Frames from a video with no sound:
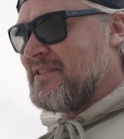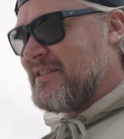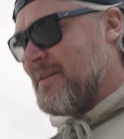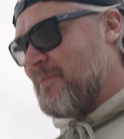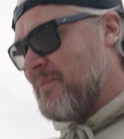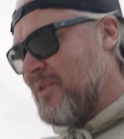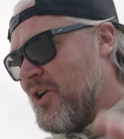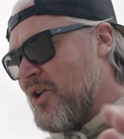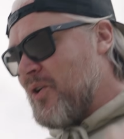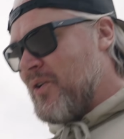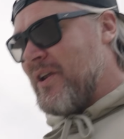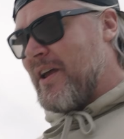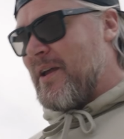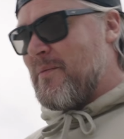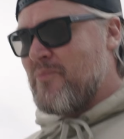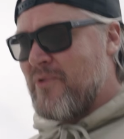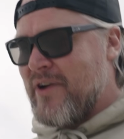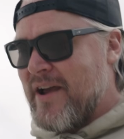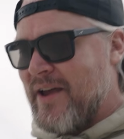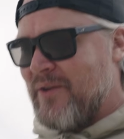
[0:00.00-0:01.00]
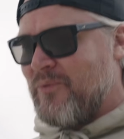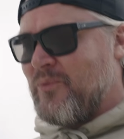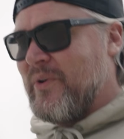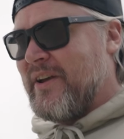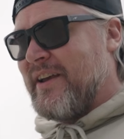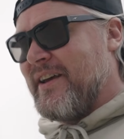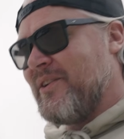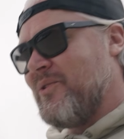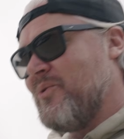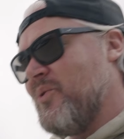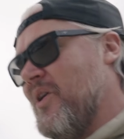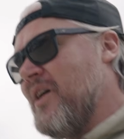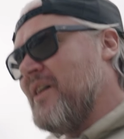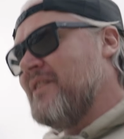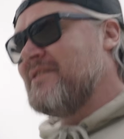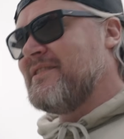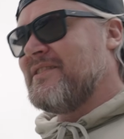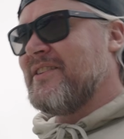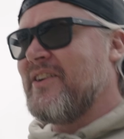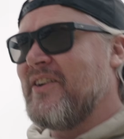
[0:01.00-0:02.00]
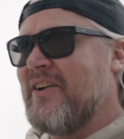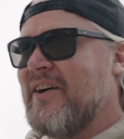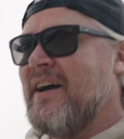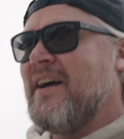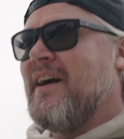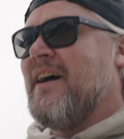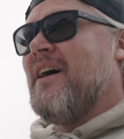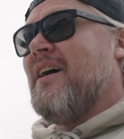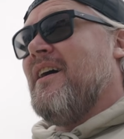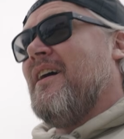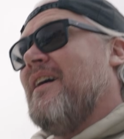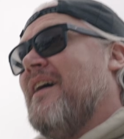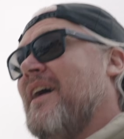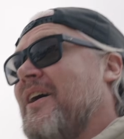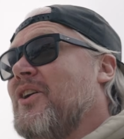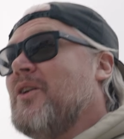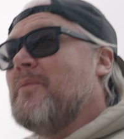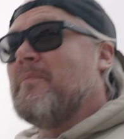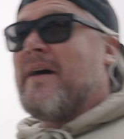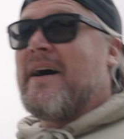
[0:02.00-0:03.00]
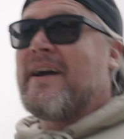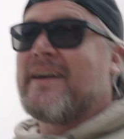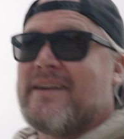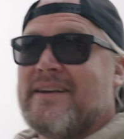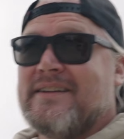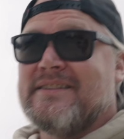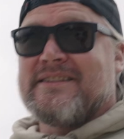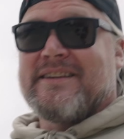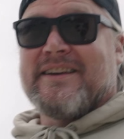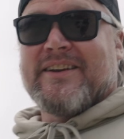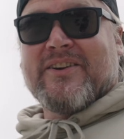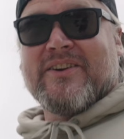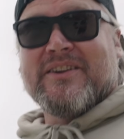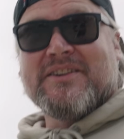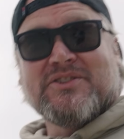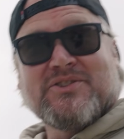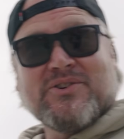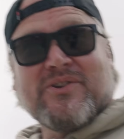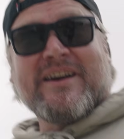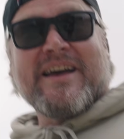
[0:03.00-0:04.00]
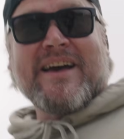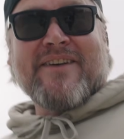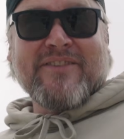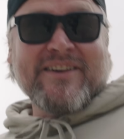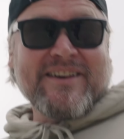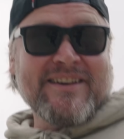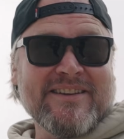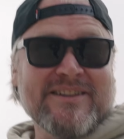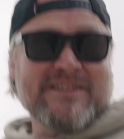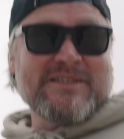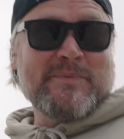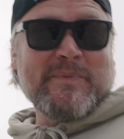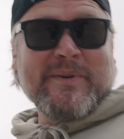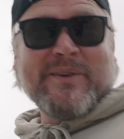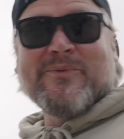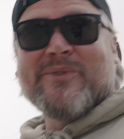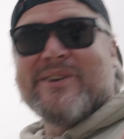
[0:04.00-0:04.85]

some no-name brand weird quad, so I know my kid's gonna enjoy having a little spin